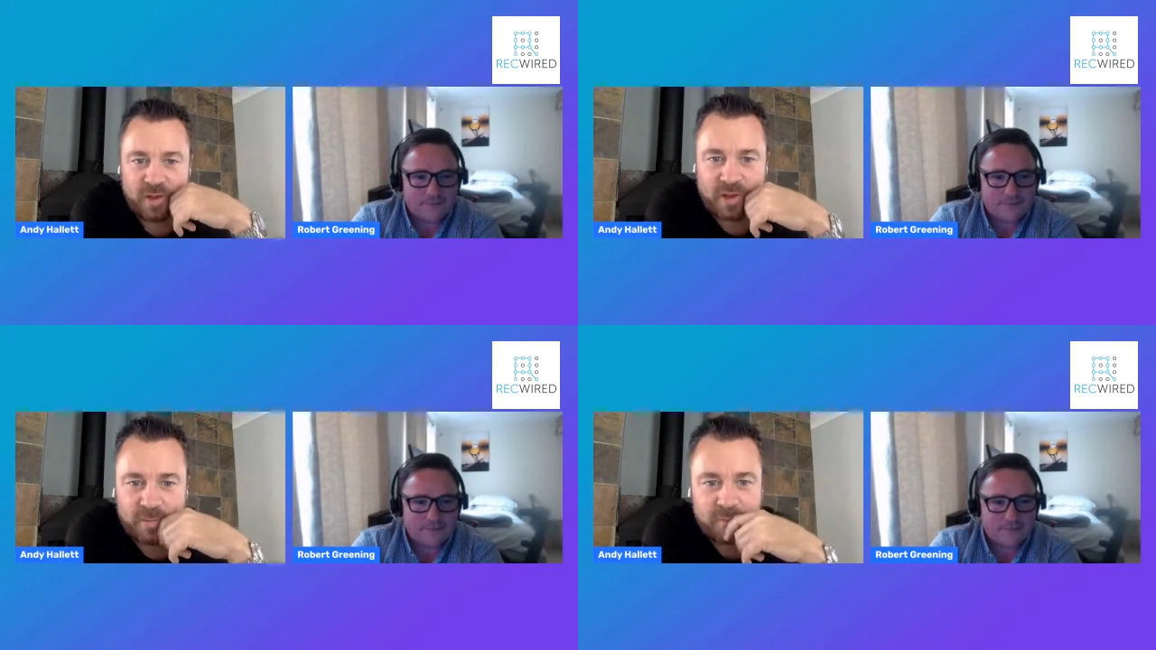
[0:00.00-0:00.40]

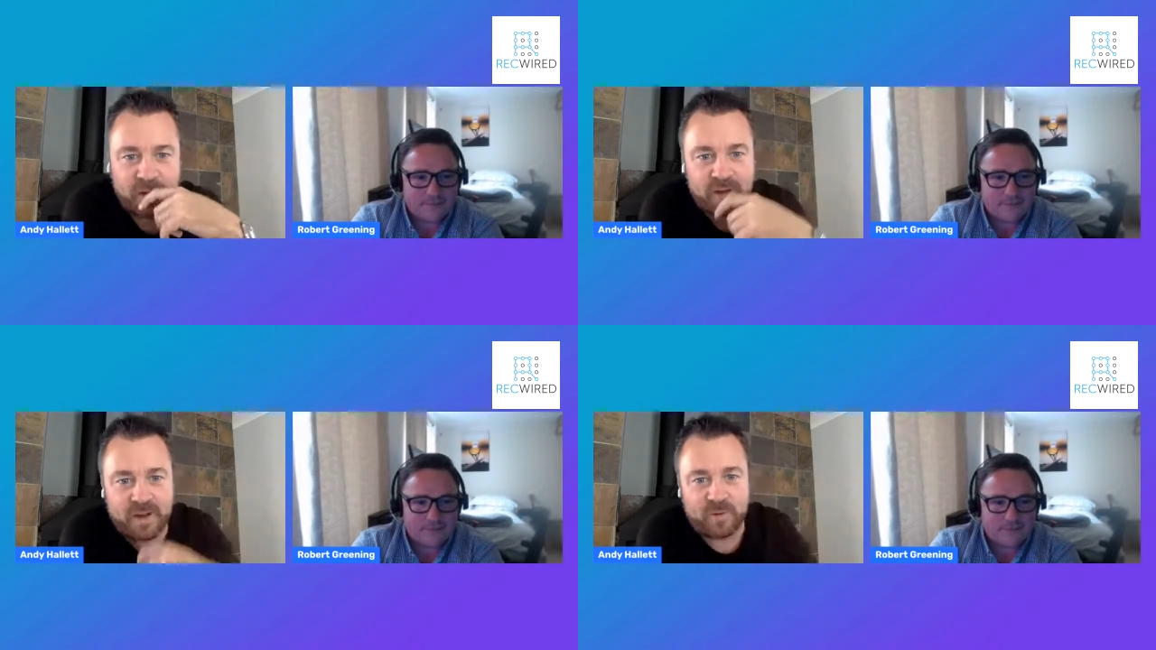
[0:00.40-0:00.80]
Speaker 1: um,
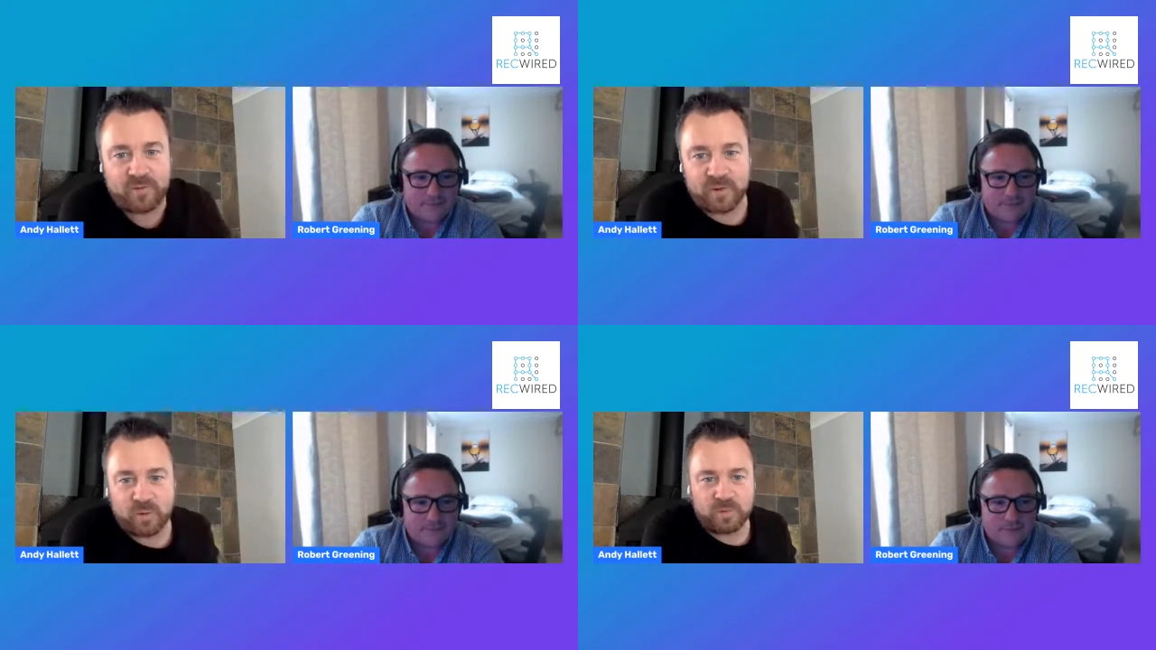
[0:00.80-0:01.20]
an hour
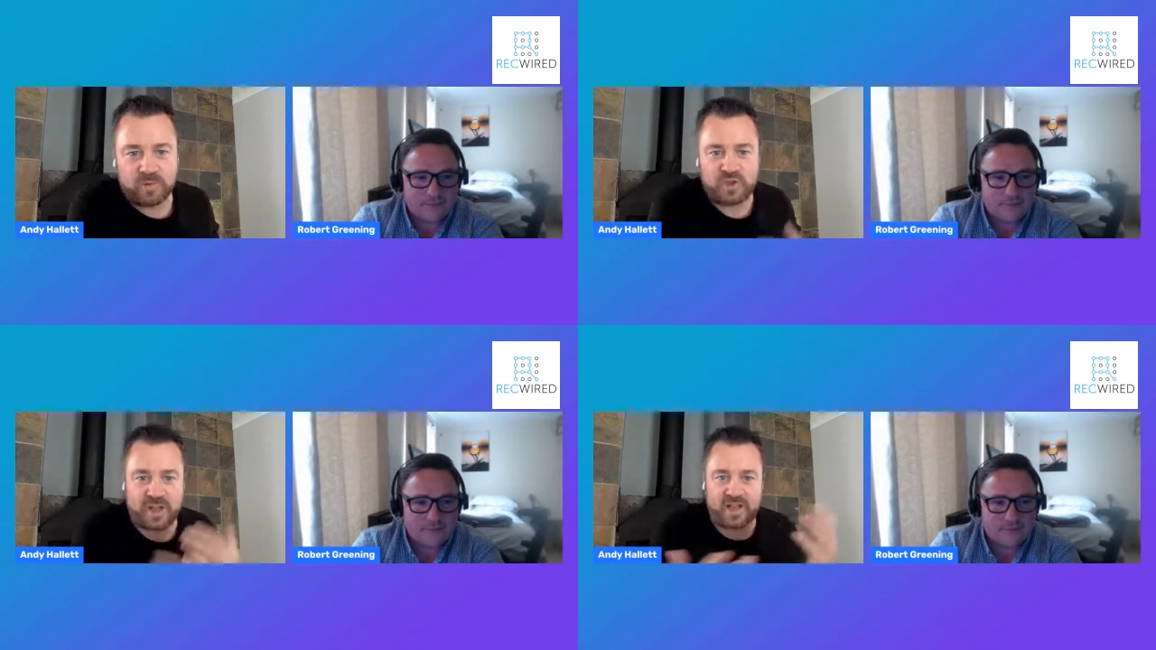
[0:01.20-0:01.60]
of your
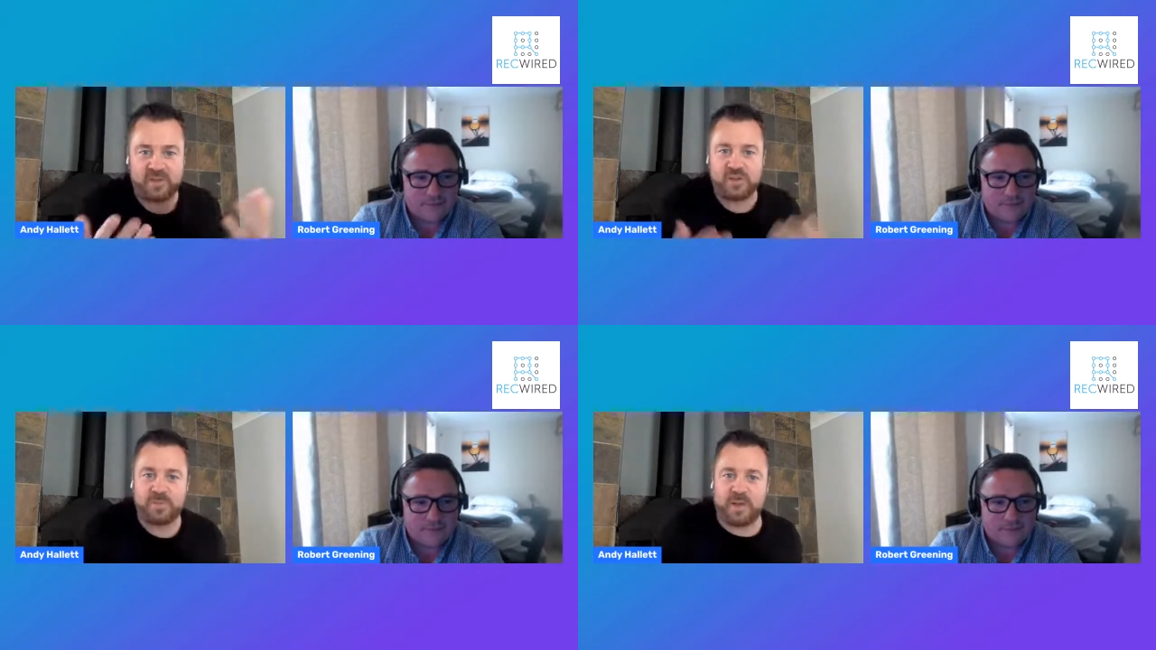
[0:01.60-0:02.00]

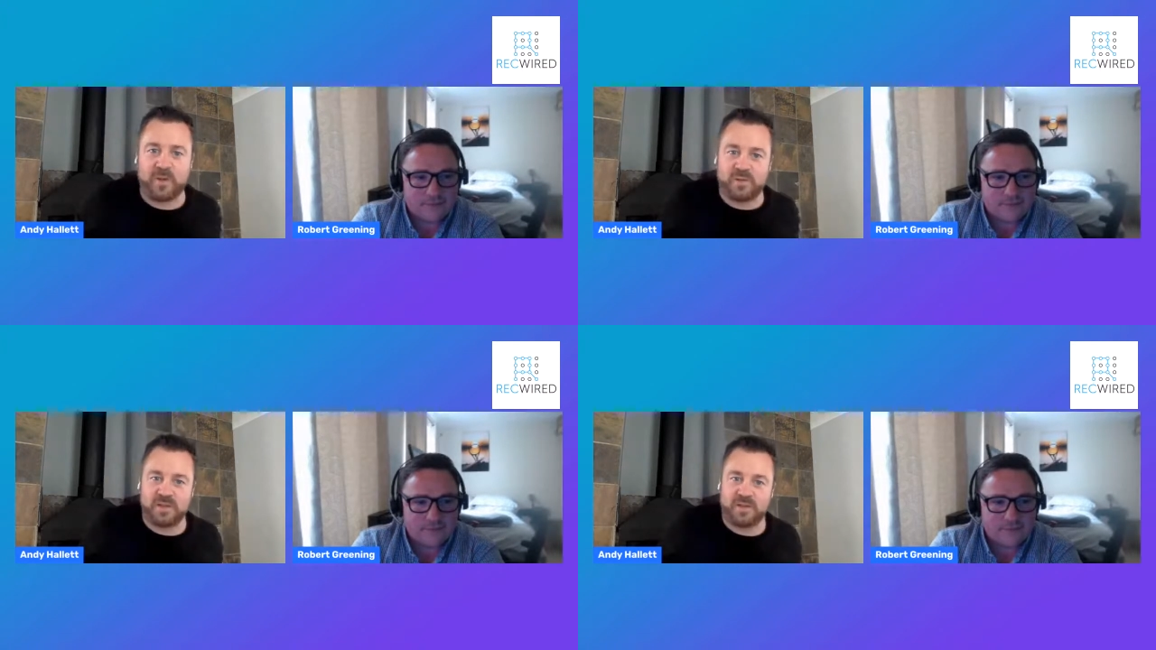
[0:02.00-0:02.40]
chat and
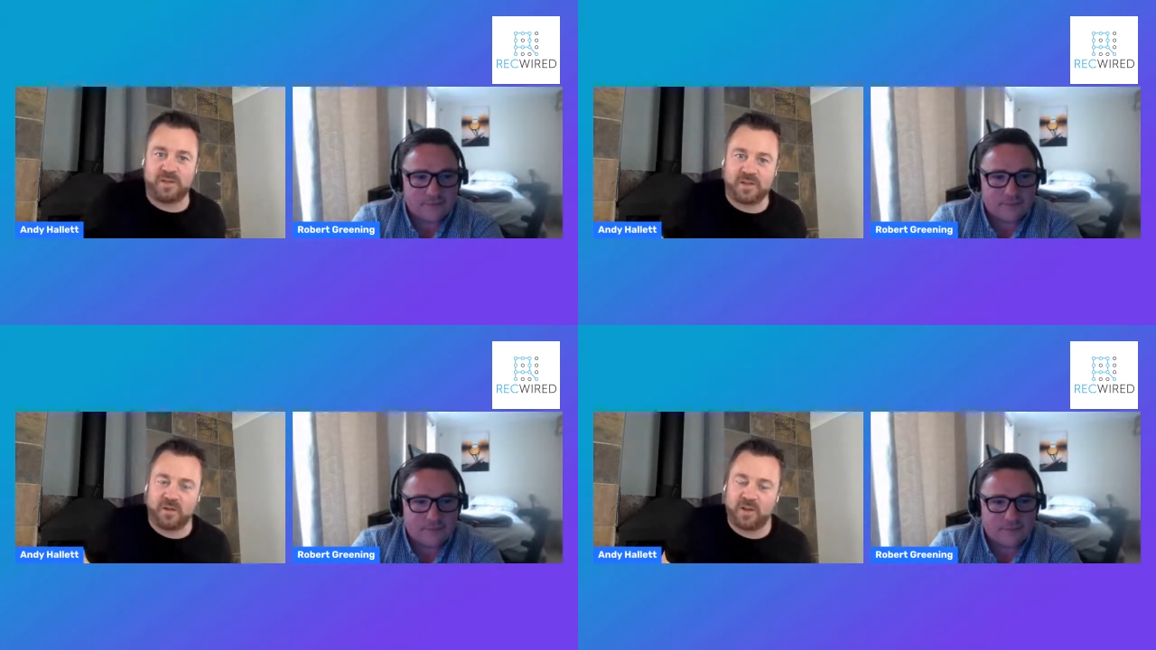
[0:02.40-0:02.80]
spiel. So,
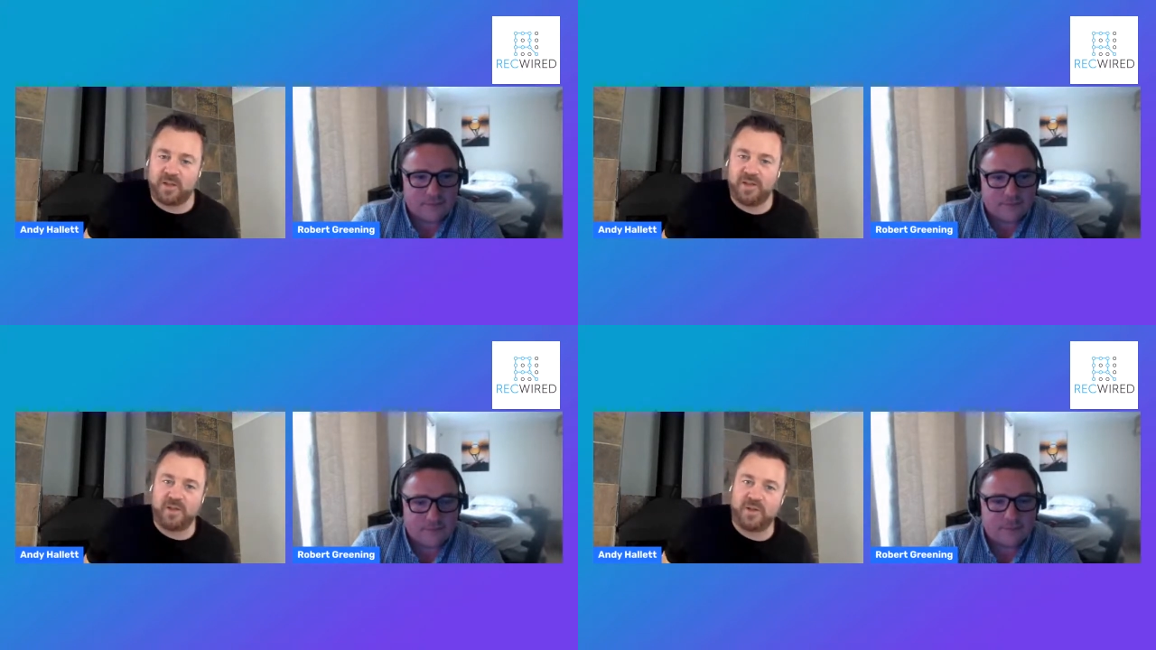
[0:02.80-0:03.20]
so
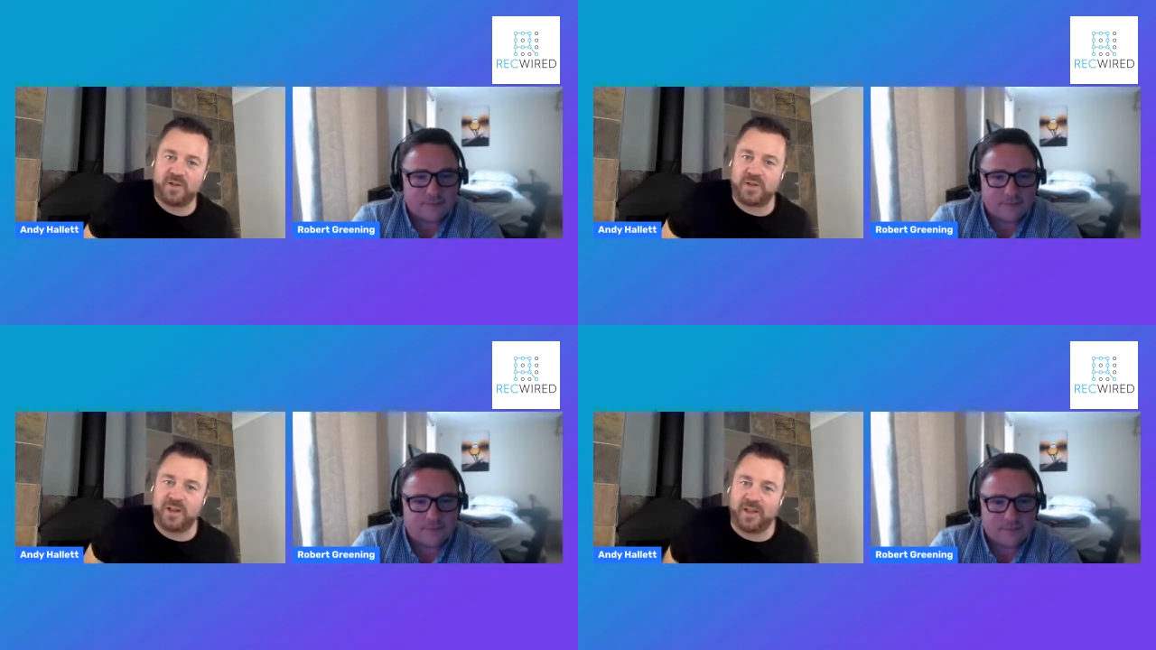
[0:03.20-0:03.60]
I think you
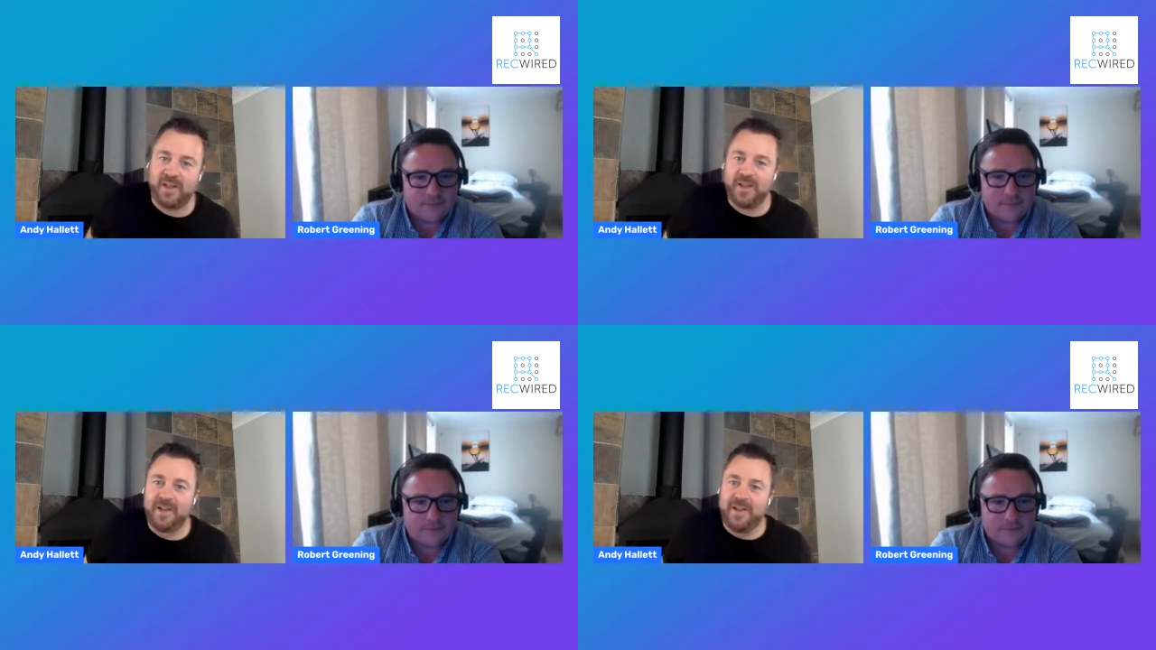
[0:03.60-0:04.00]
actually,